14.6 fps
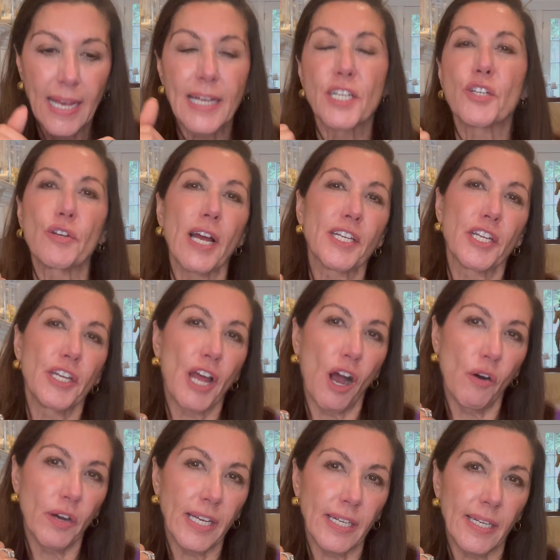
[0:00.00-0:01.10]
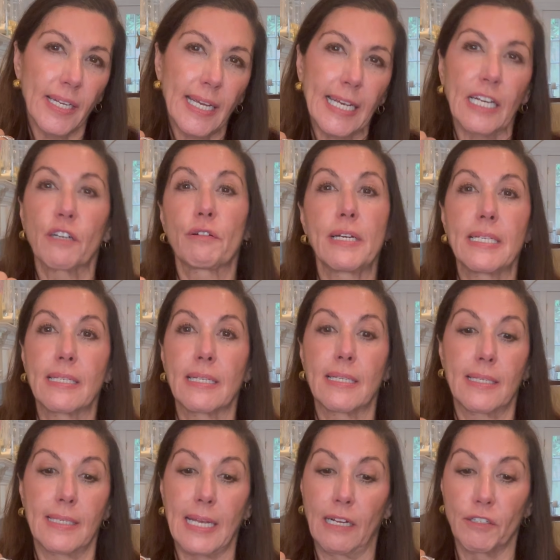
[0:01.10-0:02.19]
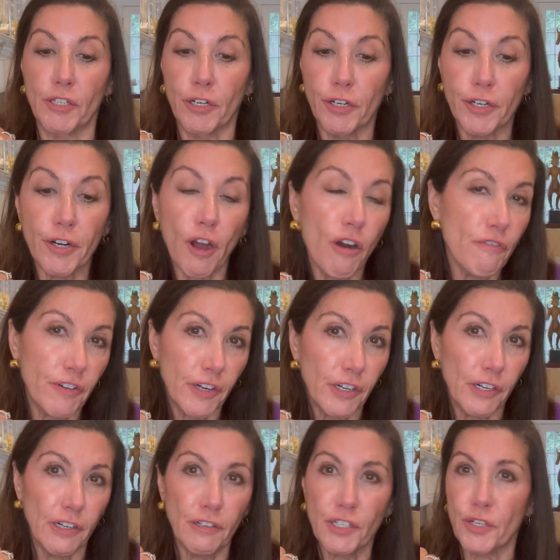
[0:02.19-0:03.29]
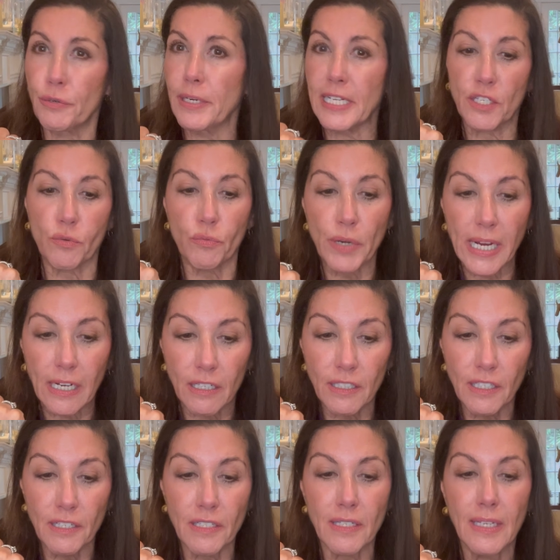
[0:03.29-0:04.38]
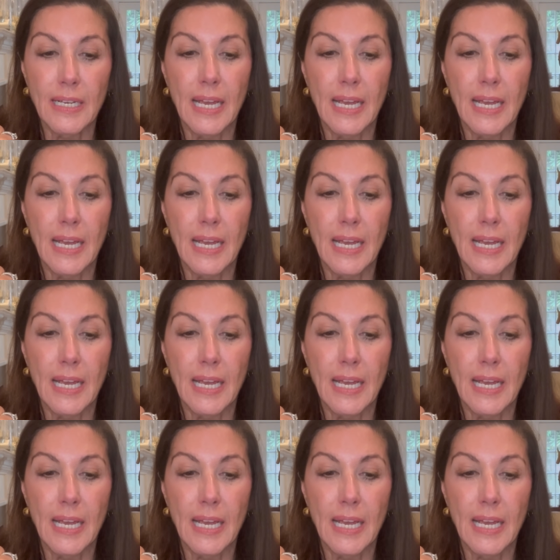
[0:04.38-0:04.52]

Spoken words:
Tretinoin increases cell turnover, treats wrinkles